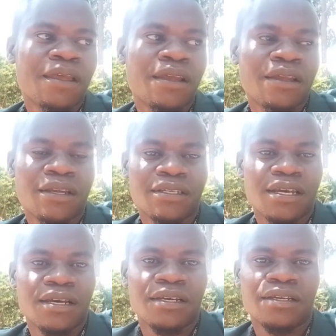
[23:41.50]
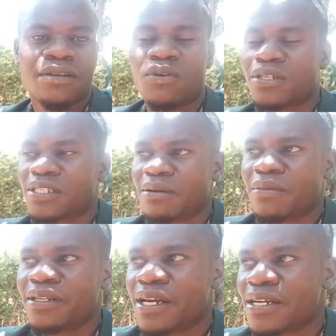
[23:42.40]
Yeah, when someone
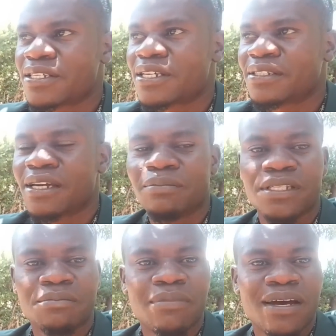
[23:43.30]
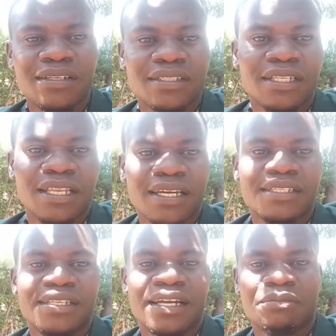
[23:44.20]
does something bad, let
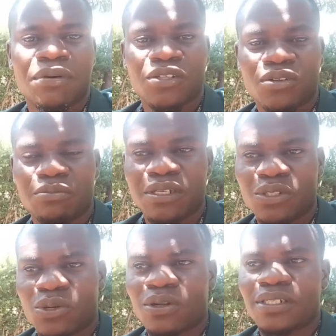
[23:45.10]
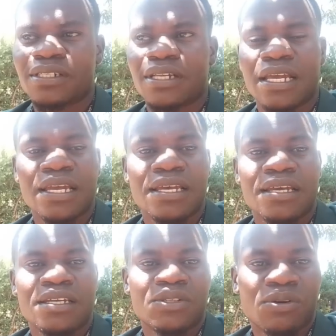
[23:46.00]
that person be told,
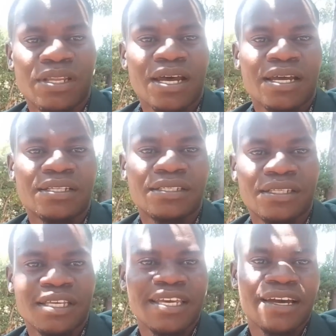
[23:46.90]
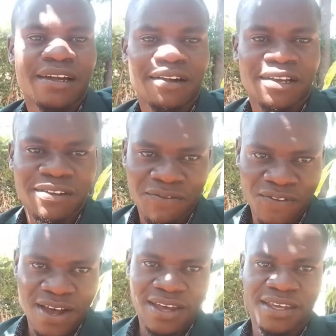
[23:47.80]
so that he can rectify
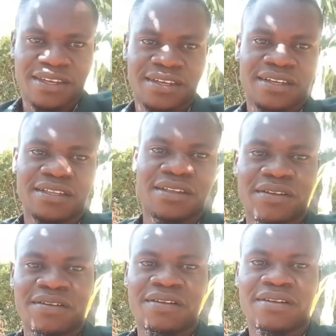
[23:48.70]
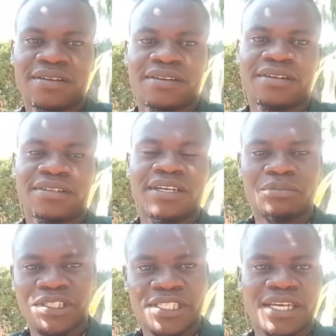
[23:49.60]
the
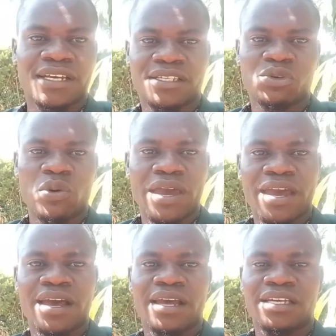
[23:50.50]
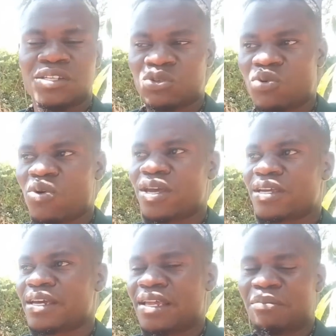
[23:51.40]
mistakes where he's going in a
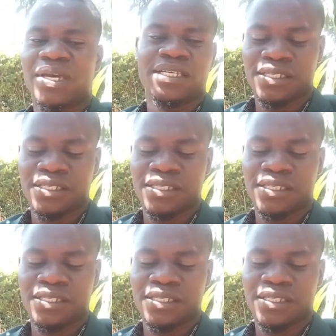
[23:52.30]
mess.